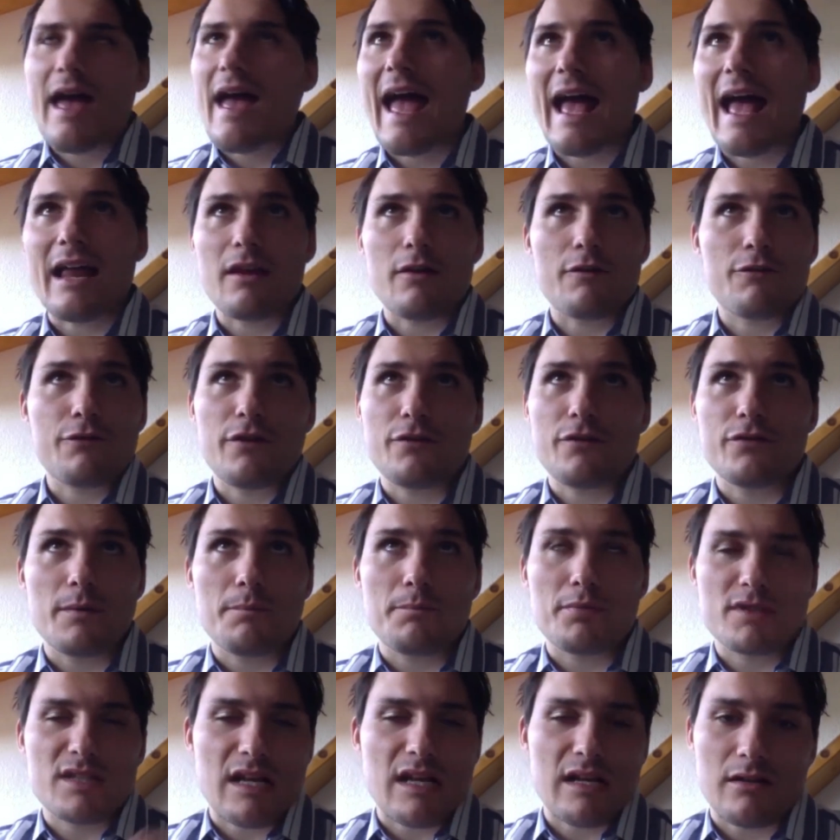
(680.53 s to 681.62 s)
at a
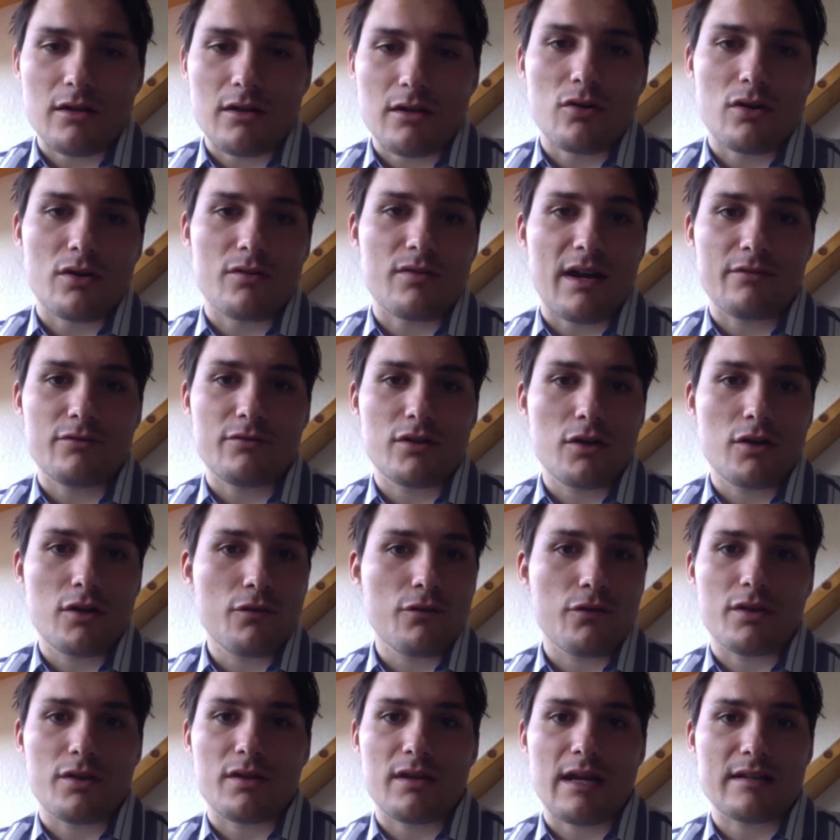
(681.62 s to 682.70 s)
50% lower revenue
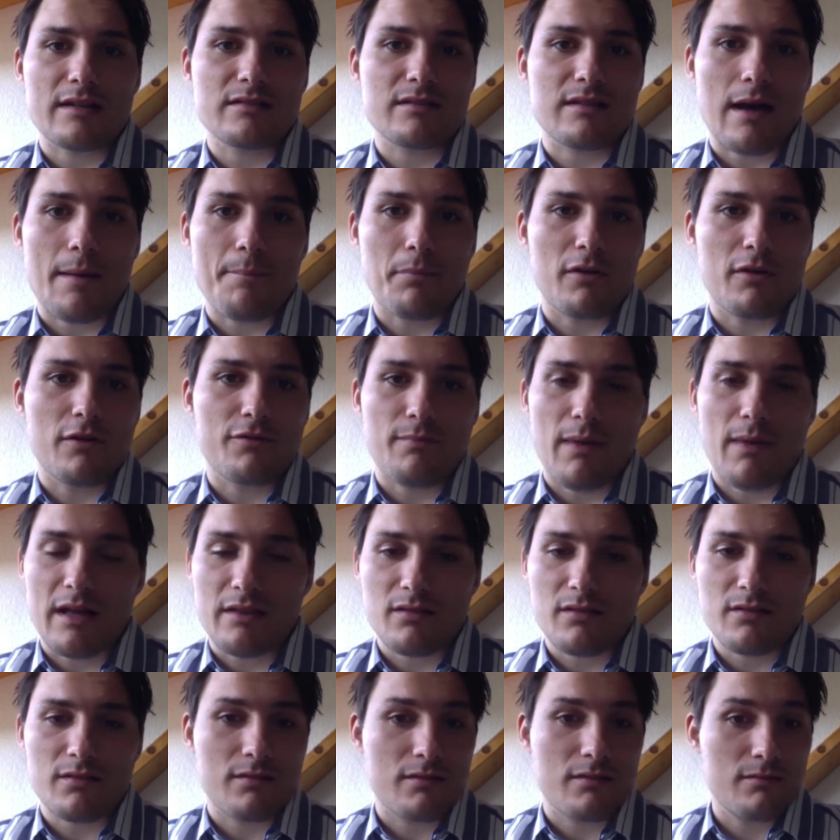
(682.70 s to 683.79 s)
for the next couple of
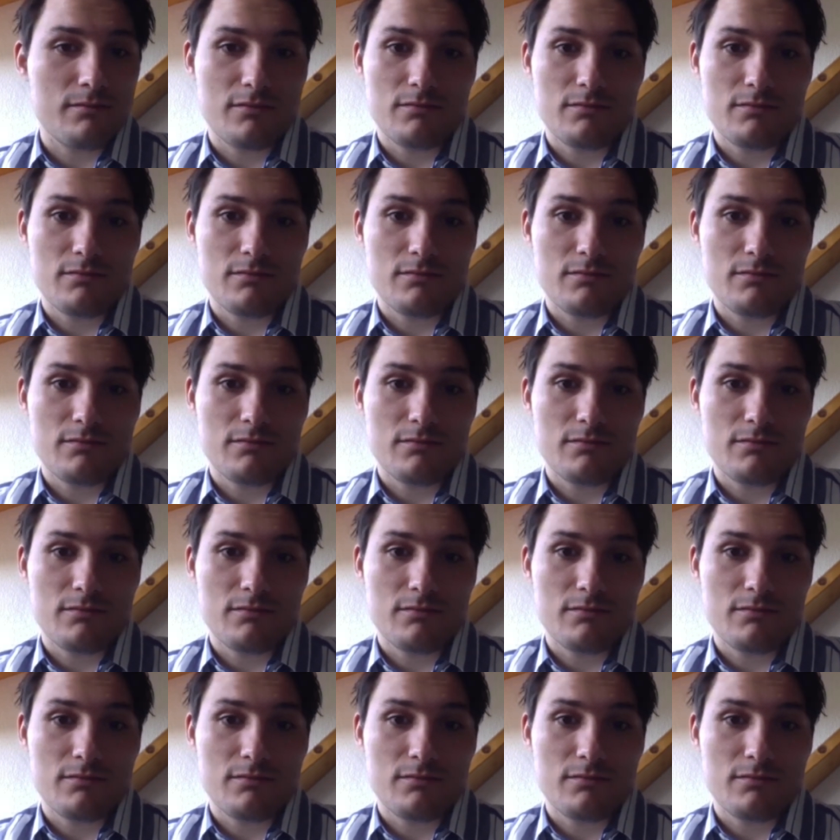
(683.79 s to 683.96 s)
months,